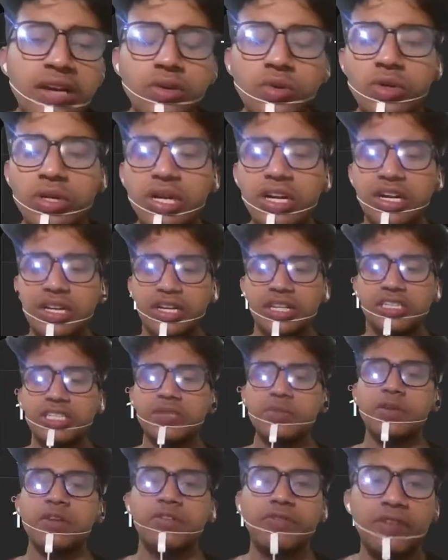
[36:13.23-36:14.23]
I doing an
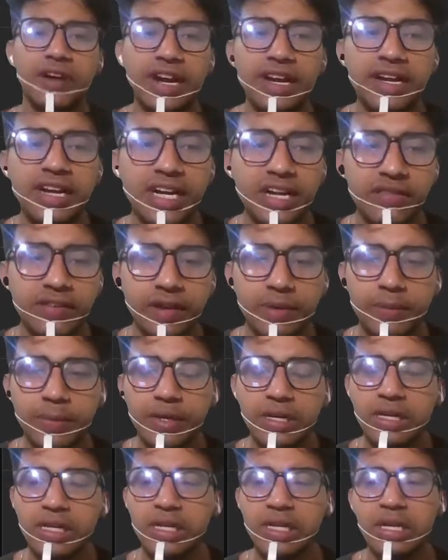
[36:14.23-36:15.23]
internship of front end
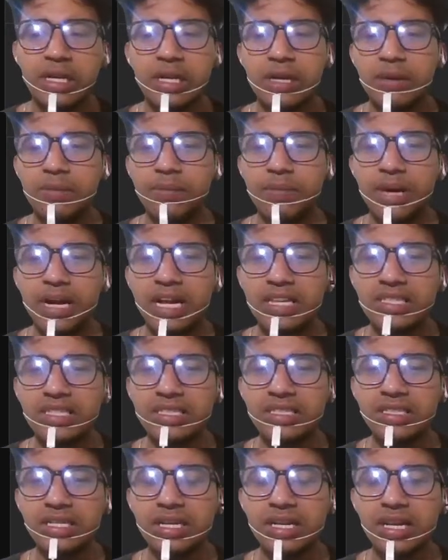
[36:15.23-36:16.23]
development, but I
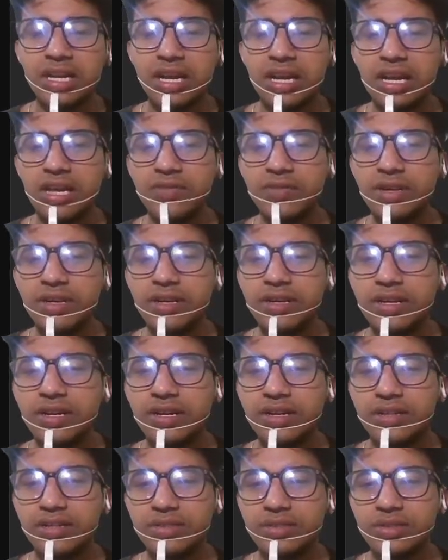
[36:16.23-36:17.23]
just leave it.
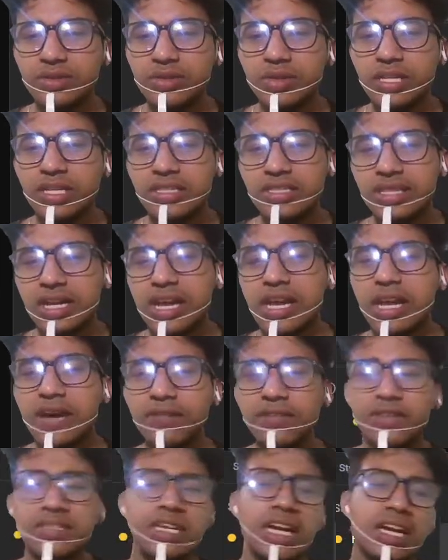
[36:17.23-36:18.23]
So I just I
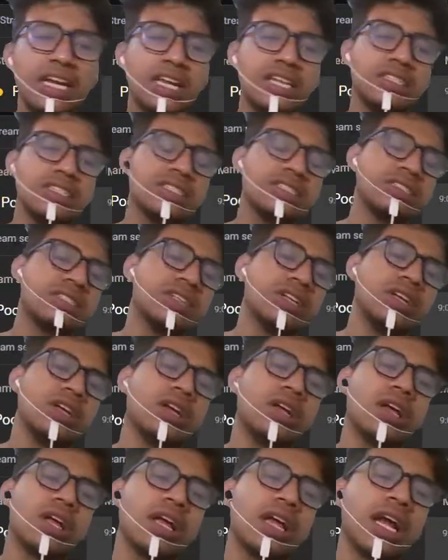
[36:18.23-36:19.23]
after that I just
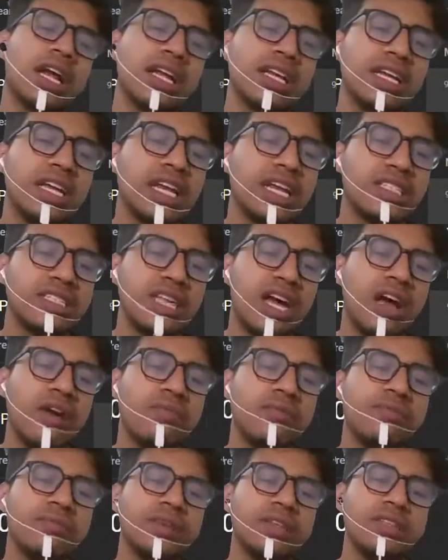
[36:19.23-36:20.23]
getting an
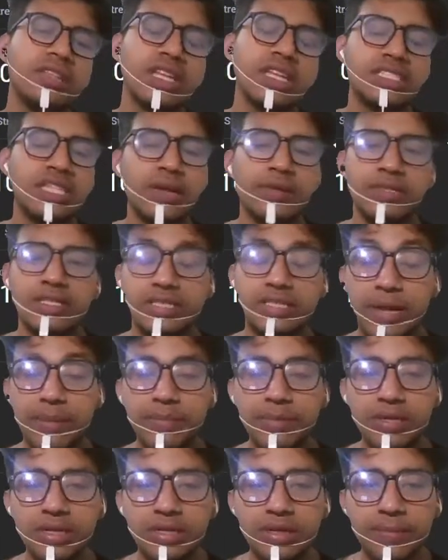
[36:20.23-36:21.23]
exam in
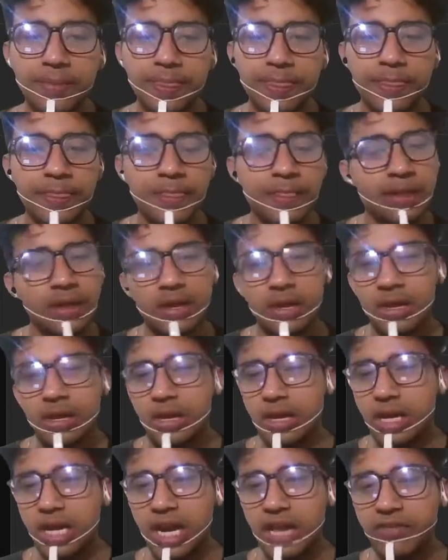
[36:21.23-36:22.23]
December,
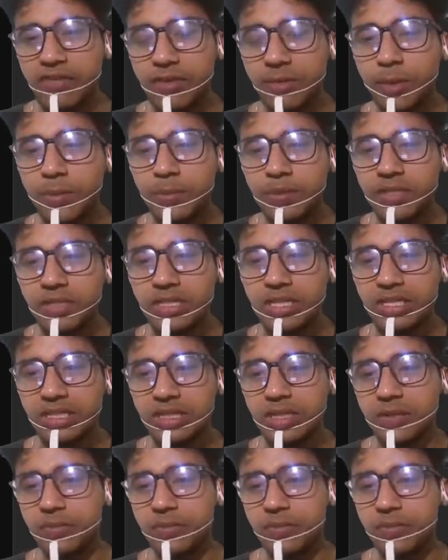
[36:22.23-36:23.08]
and I will be busy in